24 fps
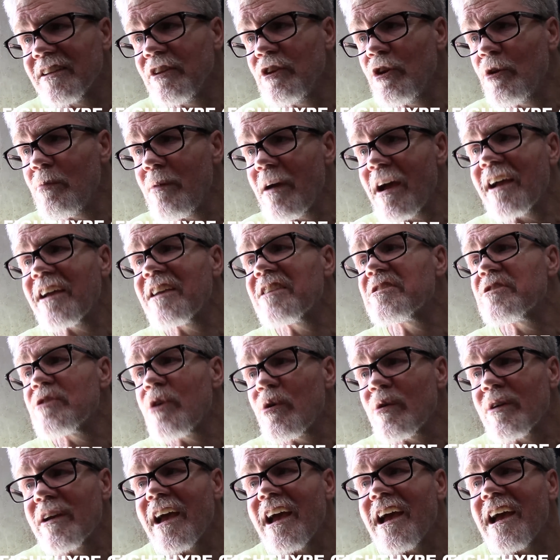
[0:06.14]
Eubank is
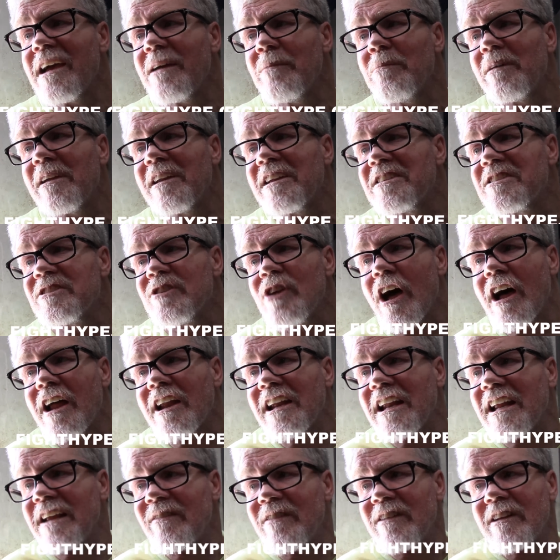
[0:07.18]
okay, but he's not
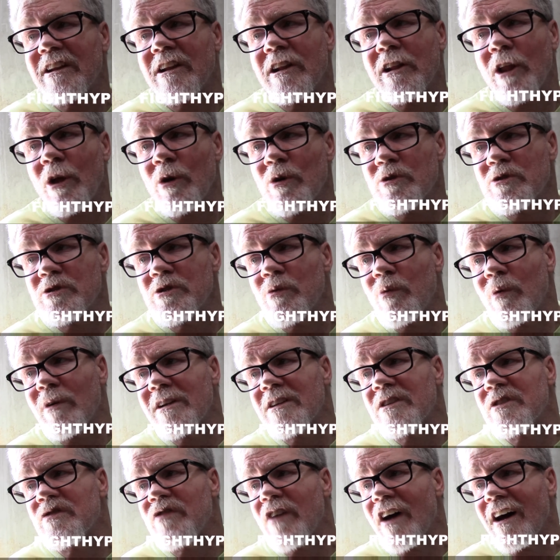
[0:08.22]
even close to what
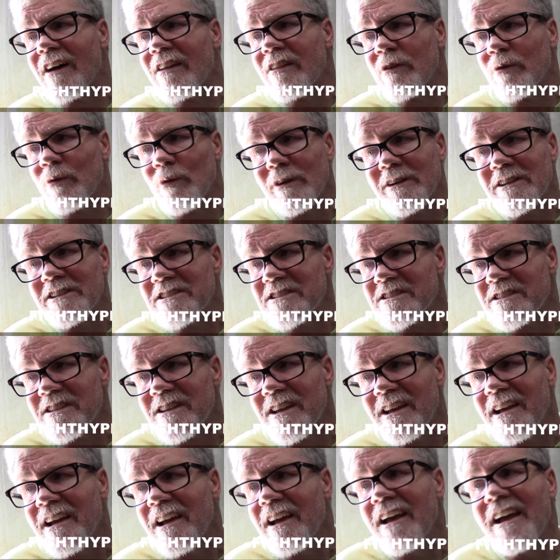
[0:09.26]
his father was.
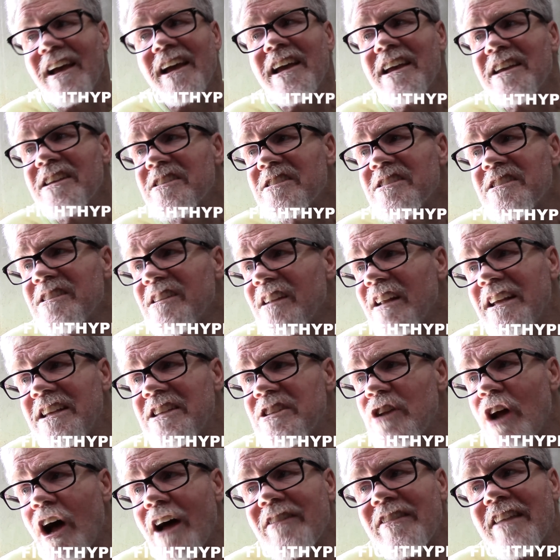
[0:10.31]
He's
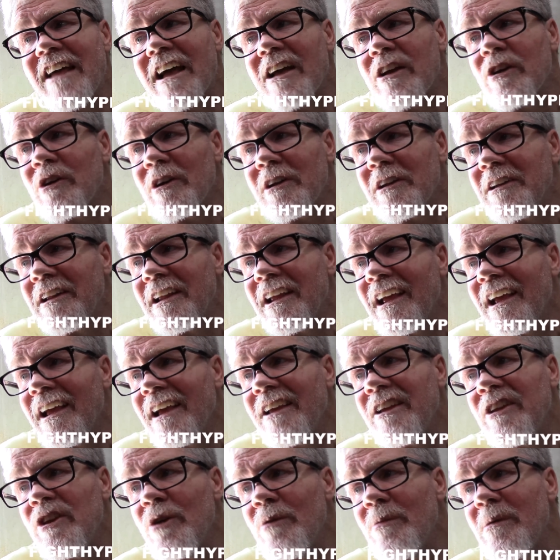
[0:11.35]
he's not that good.
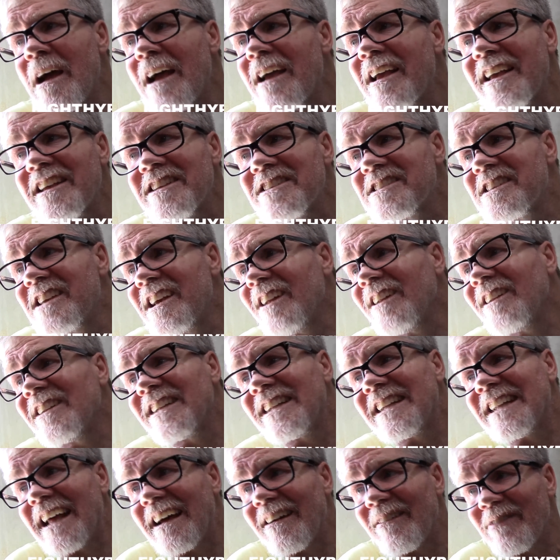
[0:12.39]
Eubank is killed
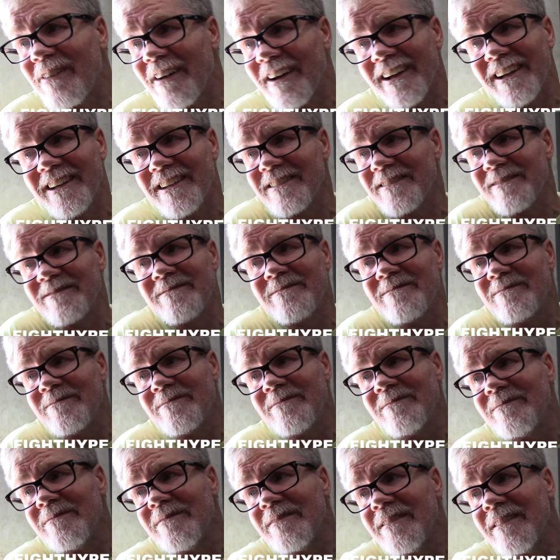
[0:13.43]
in that fight.
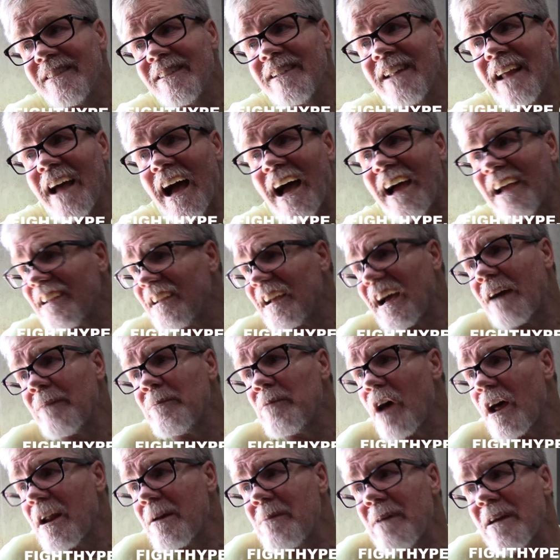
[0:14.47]
I,
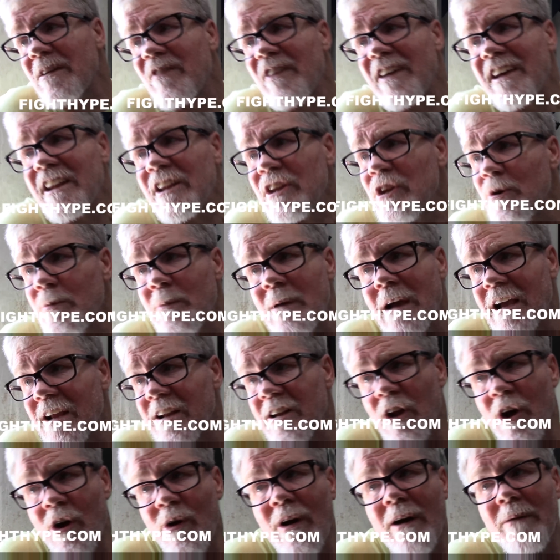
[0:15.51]
I'm not a big fan of
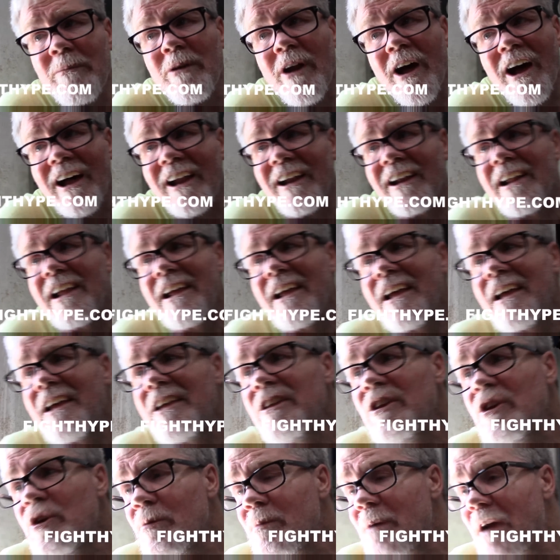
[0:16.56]
Eubank. No, I'm not.
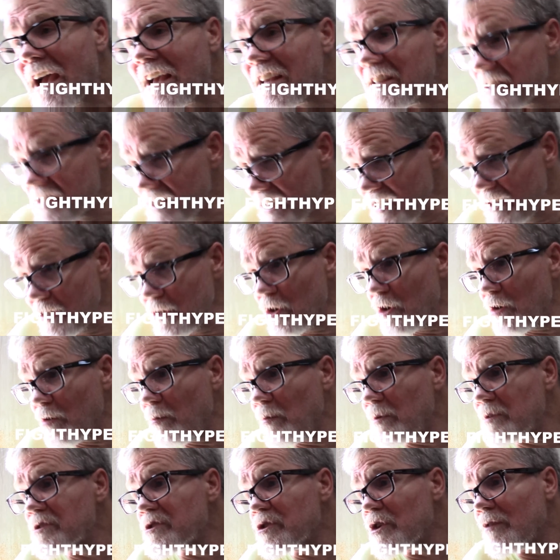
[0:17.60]
Eubank
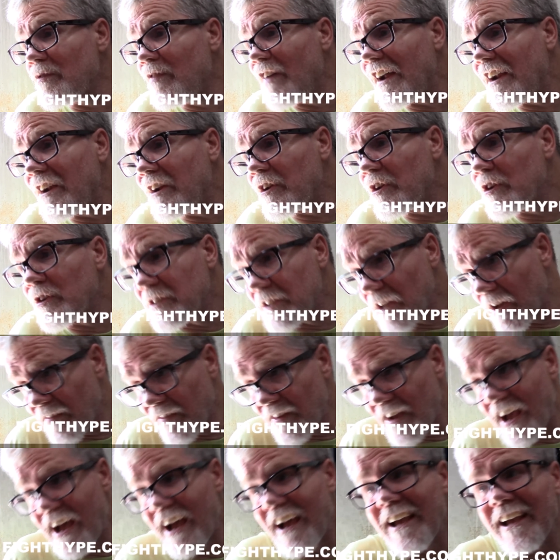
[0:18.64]
Senior was a good fighter,
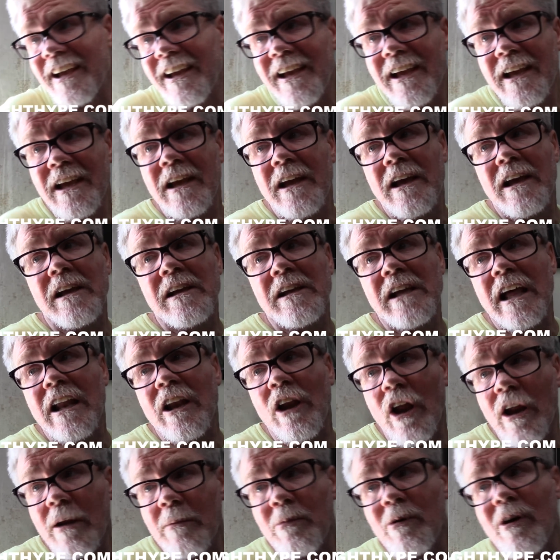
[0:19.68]
tough guy. Had a
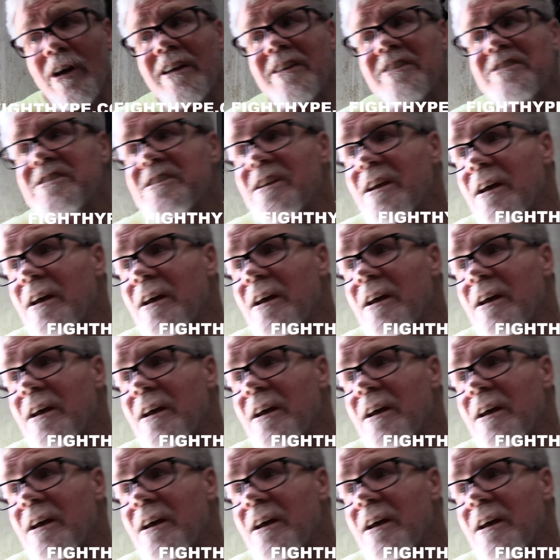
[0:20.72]
lot of balls.